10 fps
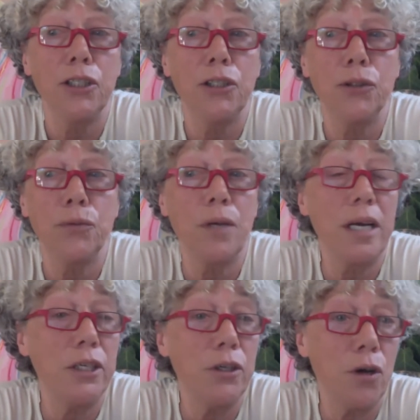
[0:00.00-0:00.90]
to
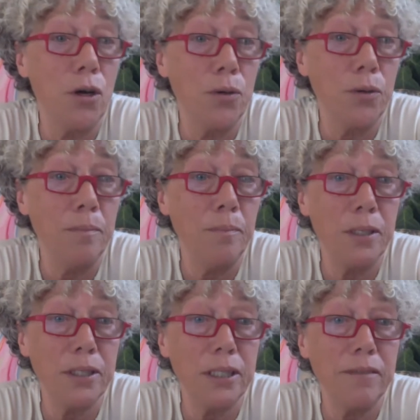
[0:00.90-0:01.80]
write your own
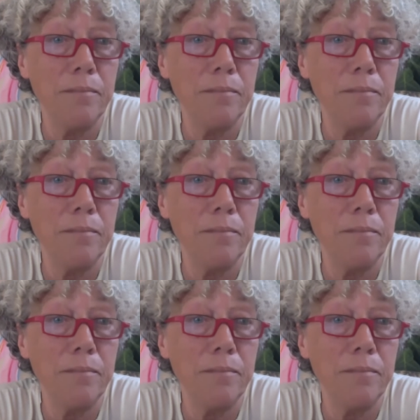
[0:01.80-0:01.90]
positive